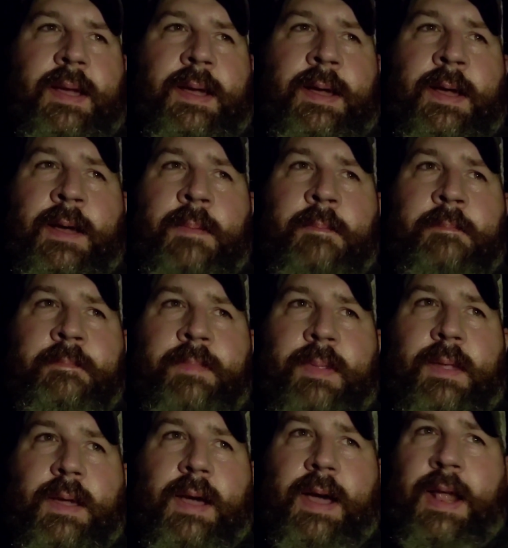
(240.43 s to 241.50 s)
and
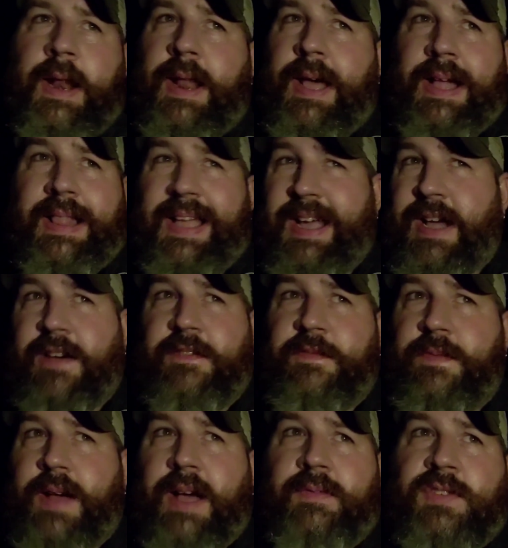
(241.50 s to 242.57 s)

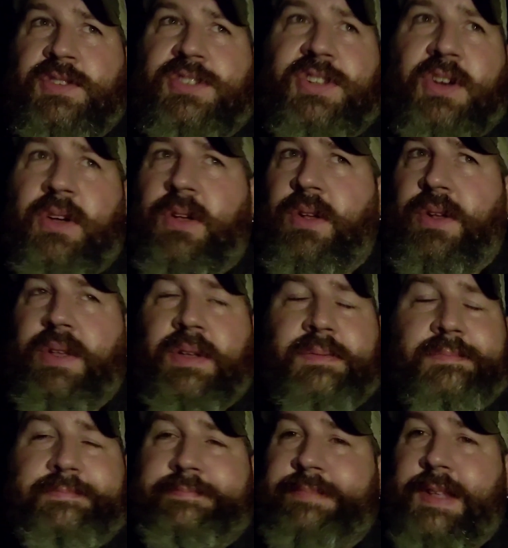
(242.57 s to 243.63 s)
I've installed
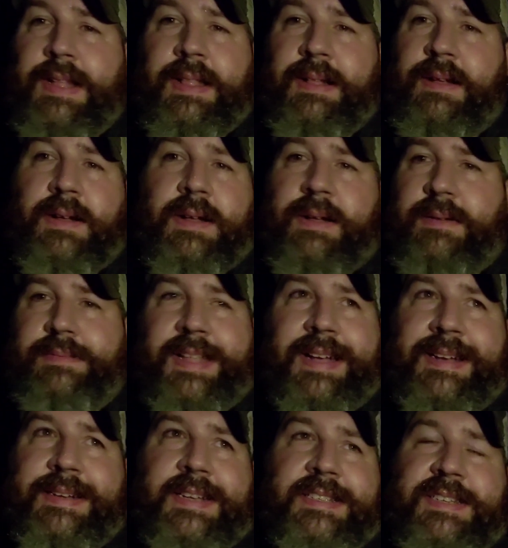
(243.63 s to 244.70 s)

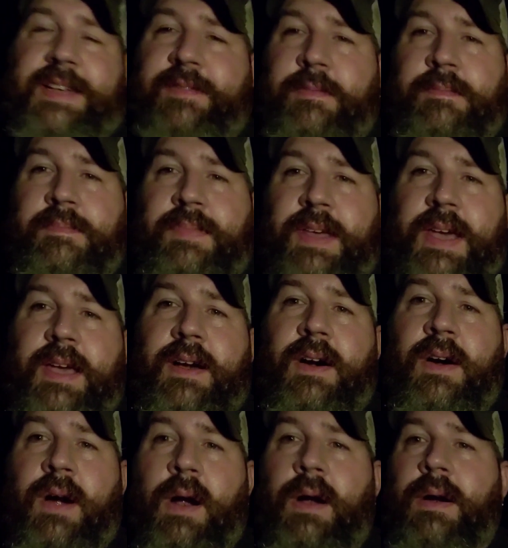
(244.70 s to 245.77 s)
like a dozen of them. They
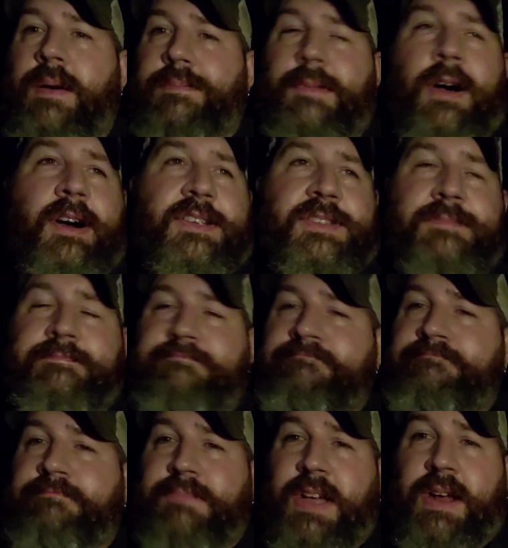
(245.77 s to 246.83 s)
are awesome.
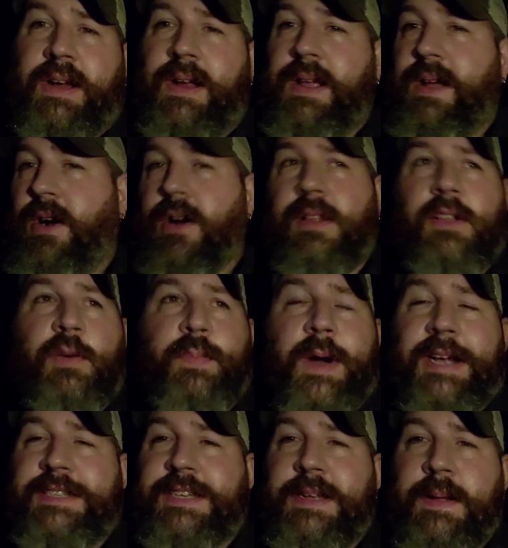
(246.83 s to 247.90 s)
They are a little
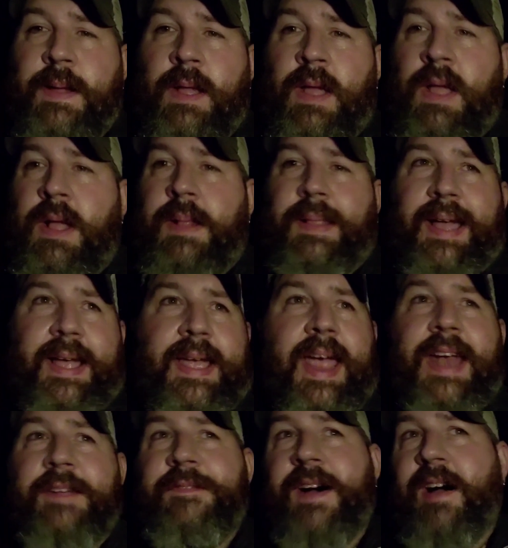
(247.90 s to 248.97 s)
pricey, like
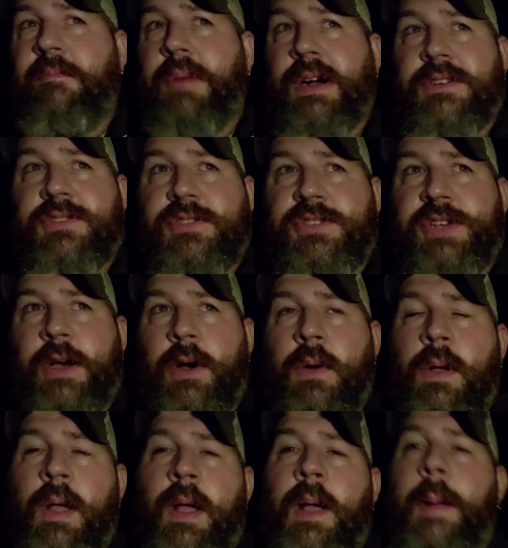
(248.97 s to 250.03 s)
85 bucks or
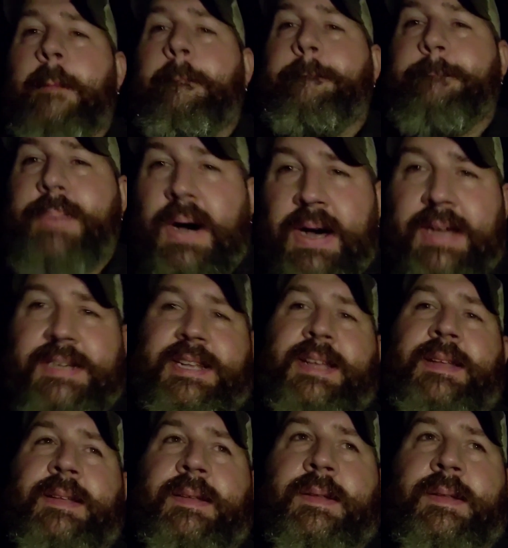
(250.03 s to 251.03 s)
so, but